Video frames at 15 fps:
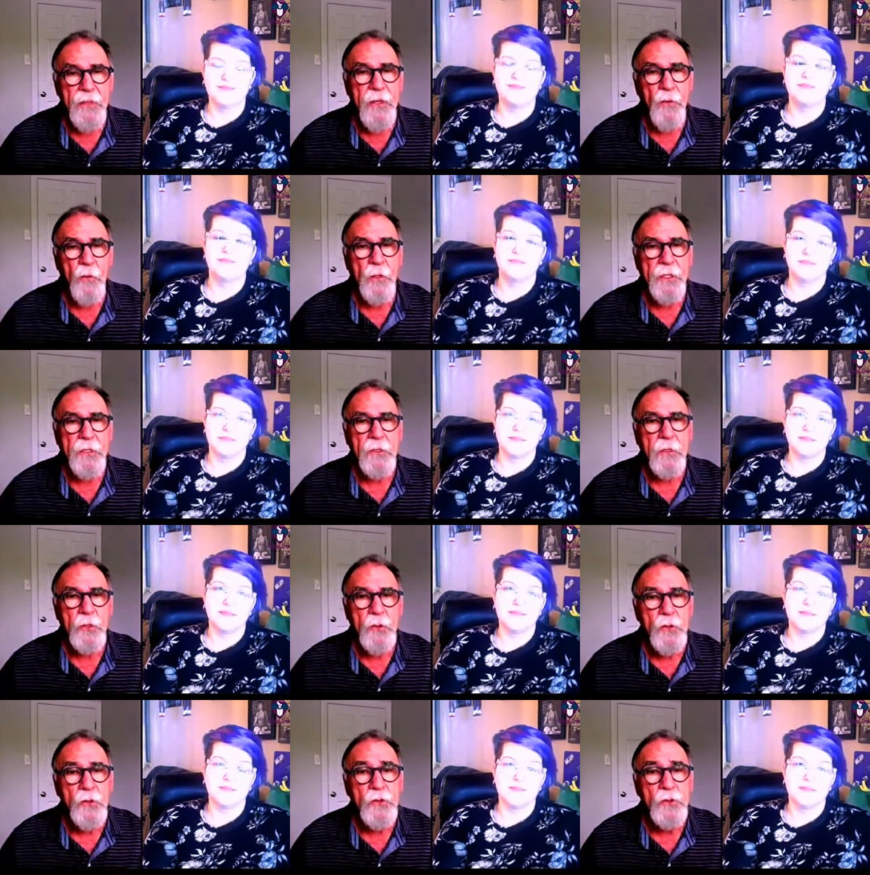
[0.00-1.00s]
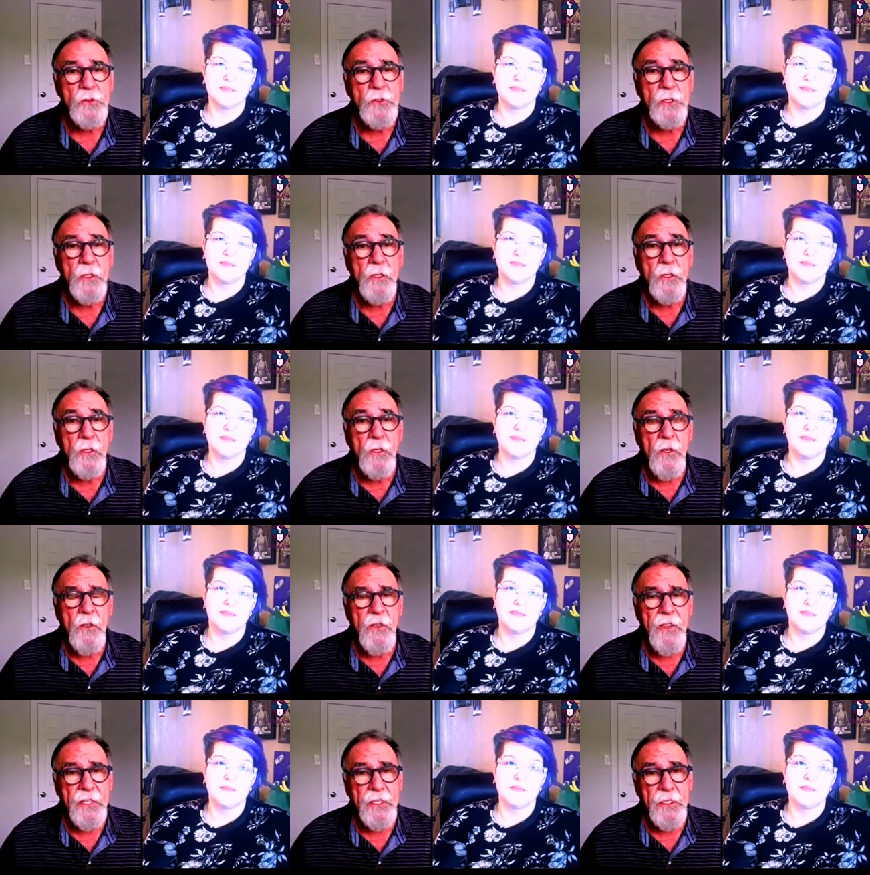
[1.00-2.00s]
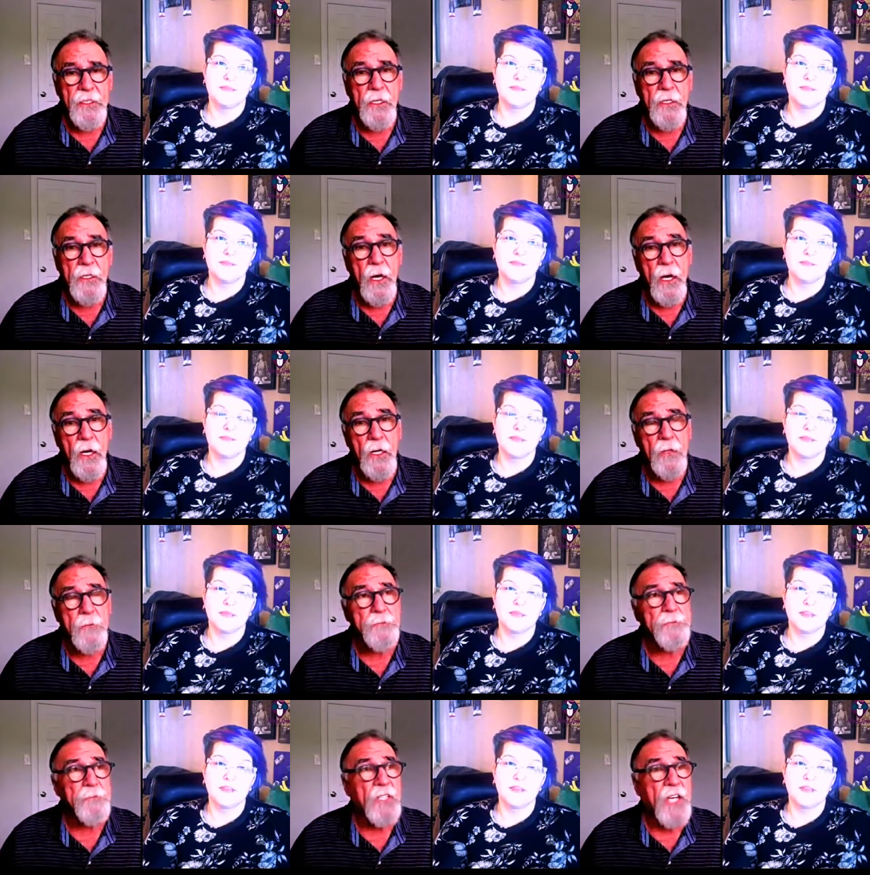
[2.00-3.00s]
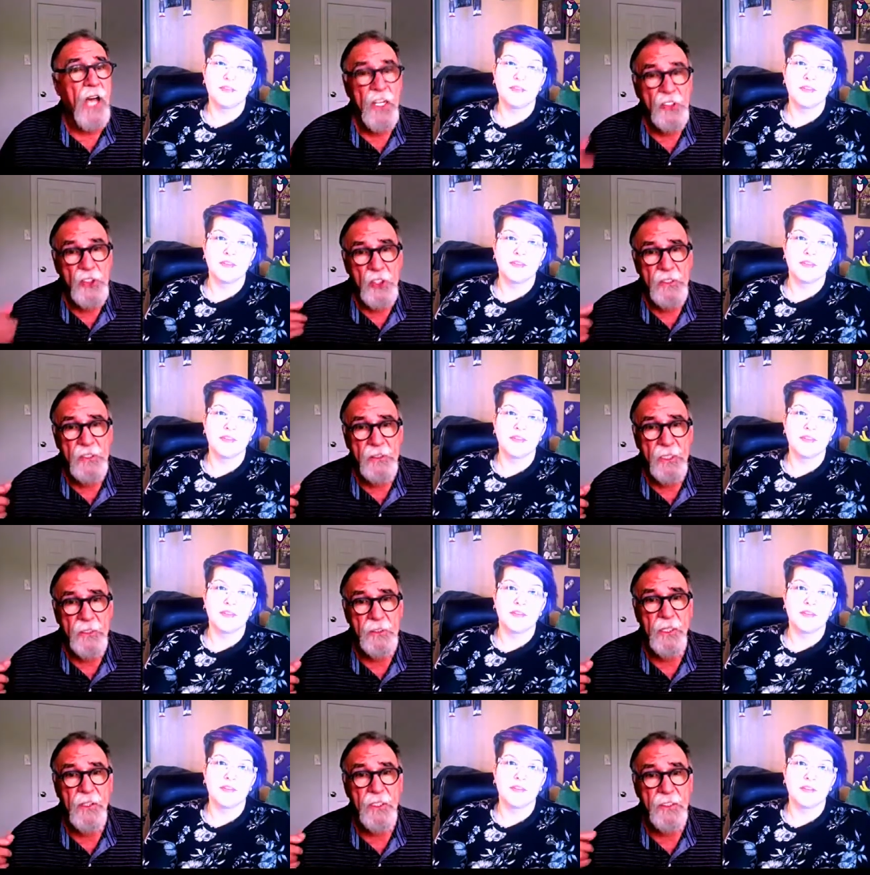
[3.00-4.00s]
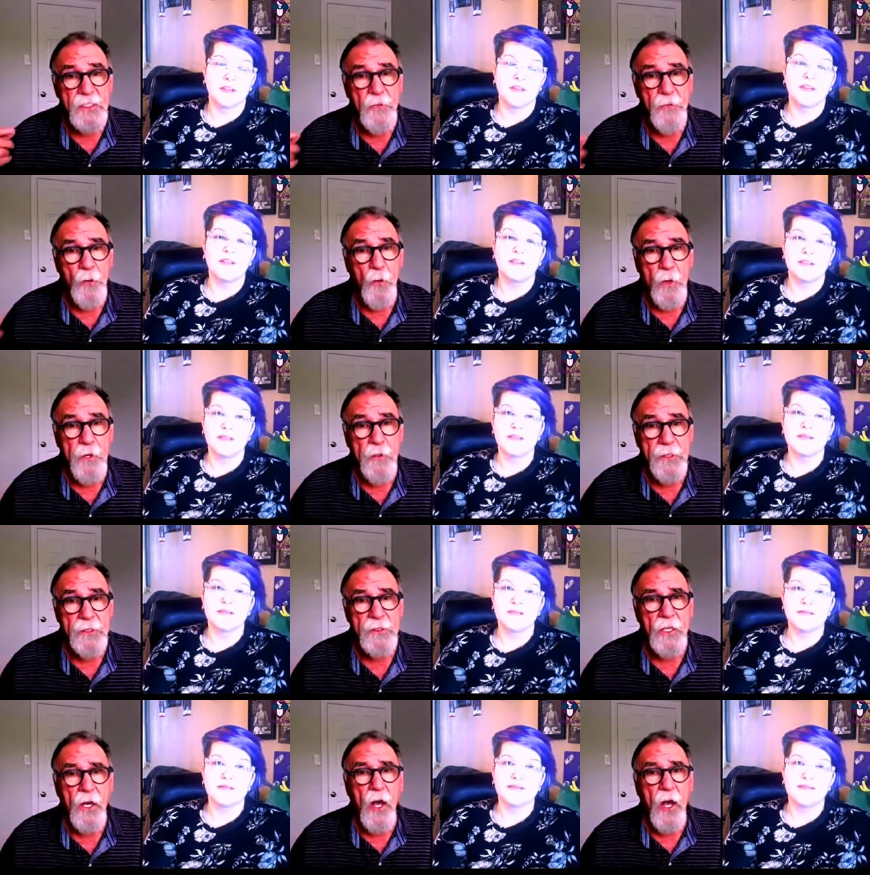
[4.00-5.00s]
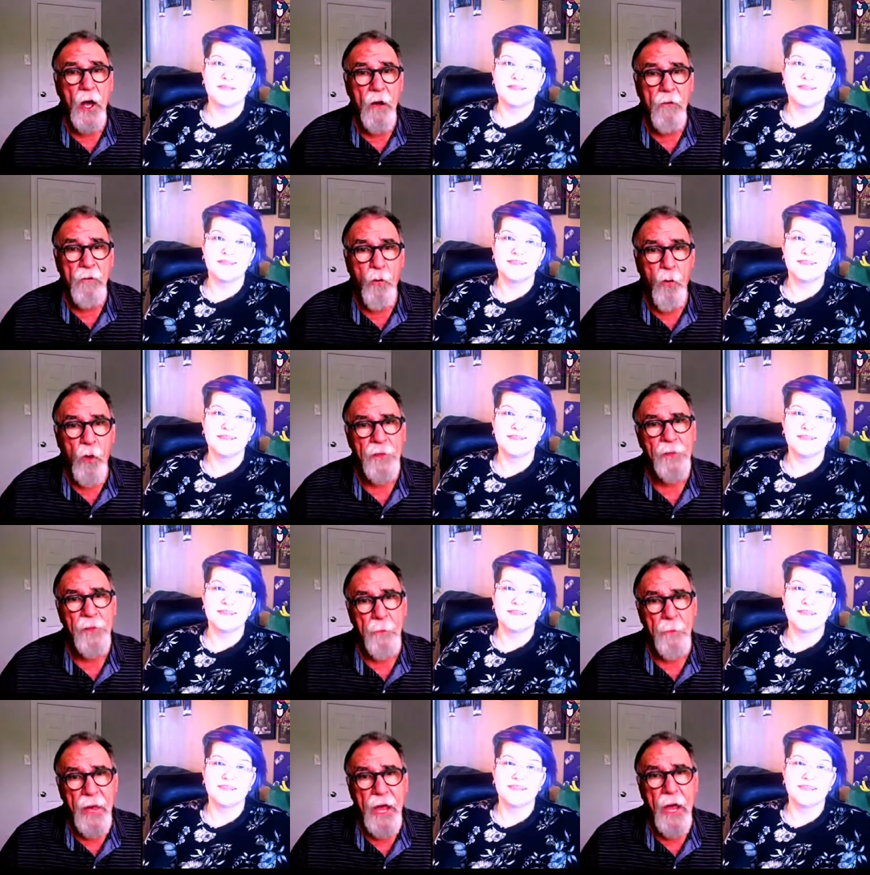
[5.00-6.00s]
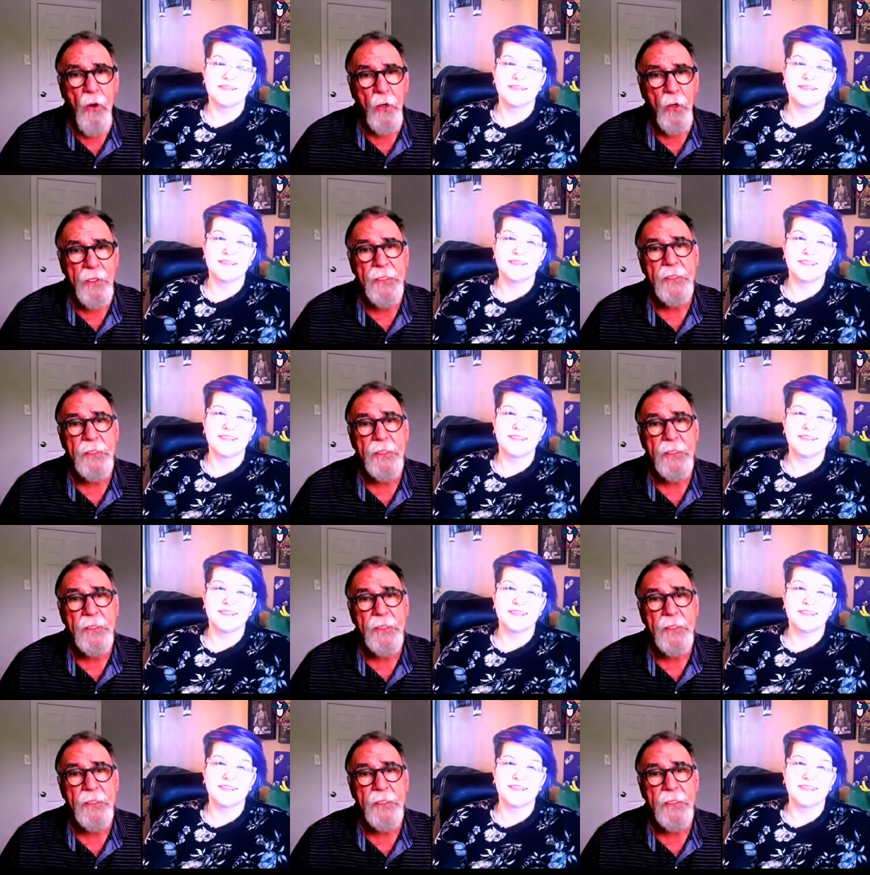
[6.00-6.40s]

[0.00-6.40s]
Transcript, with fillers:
Speaker 1: that we lose the uh, consciousness and the self awareness of what the power